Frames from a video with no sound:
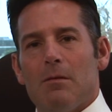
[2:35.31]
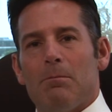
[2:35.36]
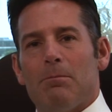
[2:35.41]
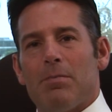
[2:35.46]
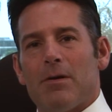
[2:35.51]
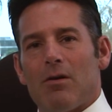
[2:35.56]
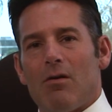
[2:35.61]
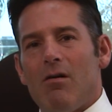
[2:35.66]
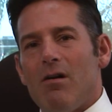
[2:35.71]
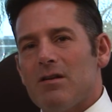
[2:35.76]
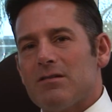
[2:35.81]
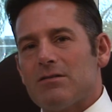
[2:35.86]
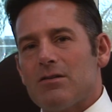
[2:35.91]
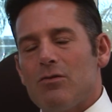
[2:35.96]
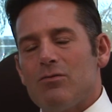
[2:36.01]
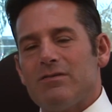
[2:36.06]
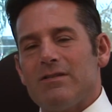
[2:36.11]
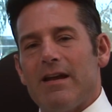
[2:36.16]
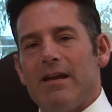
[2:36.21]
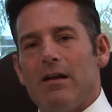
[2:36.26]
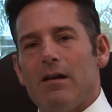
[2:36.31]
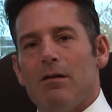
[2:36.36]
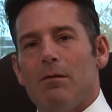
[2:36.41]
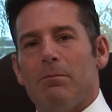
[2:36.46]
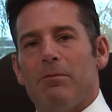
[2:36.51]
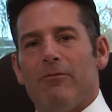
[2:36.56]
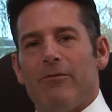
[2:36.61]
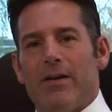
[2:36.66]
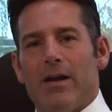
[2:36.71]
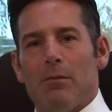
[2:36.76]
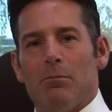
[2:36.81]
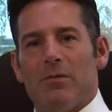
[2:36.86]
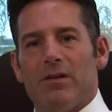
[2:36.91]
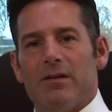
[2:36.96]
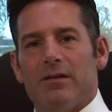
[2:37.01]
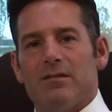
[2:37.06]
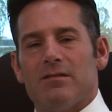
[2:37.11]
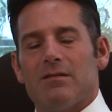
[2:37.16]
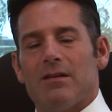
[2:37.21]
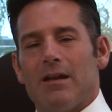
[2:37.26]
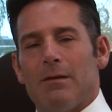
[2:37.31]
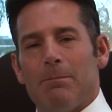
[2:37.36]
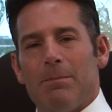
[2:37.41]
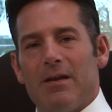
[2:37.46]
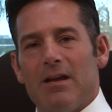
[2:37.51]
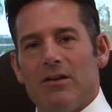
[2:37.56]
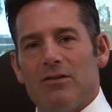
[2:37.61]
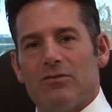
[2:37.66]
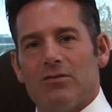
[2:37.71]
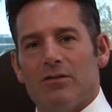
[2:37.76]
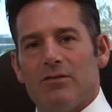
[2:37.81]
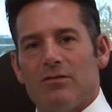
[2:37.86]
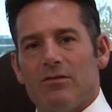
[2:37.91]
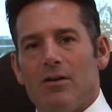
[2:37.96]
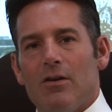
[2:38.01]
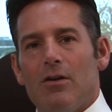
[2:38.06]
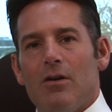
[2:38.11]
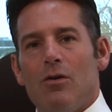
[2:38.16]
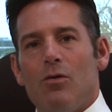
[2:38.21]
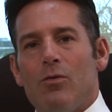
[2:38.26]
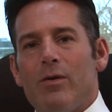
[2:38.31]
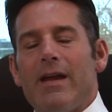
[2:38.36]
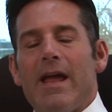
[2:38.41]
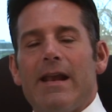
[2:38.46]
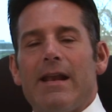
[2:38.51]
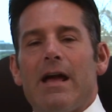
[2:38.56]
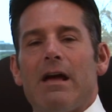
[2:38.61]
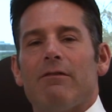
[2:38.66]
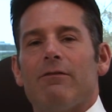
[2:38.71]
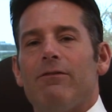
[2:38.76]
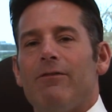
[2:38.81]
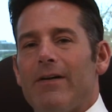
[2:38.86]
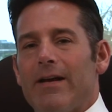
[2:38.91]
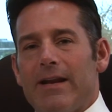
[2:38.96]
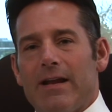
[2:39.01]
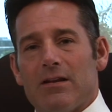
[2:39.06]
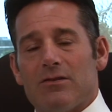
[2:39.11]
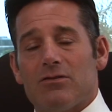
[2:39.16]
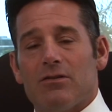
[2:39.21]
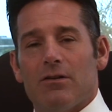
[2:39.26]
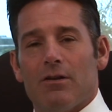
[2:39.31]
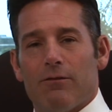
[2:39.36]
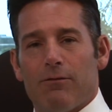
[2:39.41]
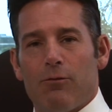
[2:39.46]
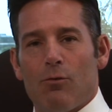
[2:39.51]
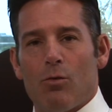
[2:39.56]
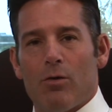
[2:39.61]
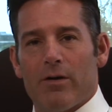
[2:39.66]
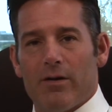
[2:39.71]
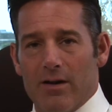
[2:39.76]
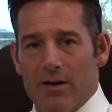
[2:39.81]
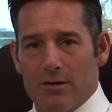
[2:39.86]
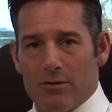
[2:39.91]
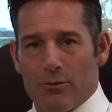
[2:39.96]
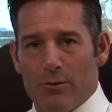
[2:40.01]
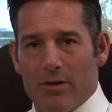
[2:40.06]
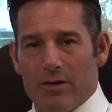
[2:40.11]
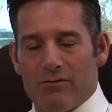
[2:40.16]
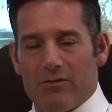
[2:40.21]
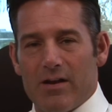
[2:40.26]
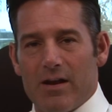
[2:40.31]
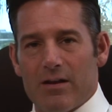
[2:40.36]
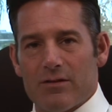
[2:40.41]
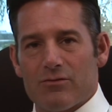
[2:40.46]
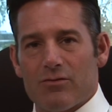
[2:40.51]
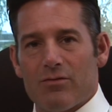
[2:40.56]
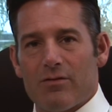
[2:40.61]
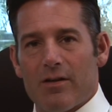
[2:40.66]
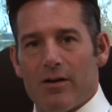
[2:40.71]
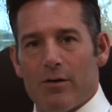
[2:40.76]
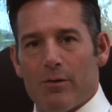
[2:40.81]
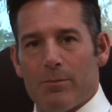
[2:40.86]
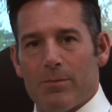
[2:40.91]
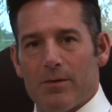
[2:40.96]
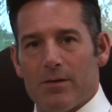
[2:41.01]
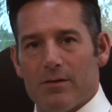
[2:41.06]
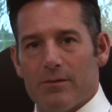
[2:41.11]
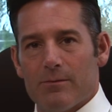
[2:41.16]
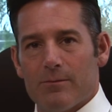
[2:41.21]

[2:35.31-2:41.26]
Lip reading: but also to help families and patients who cannot financially afford integrative cancer therapy.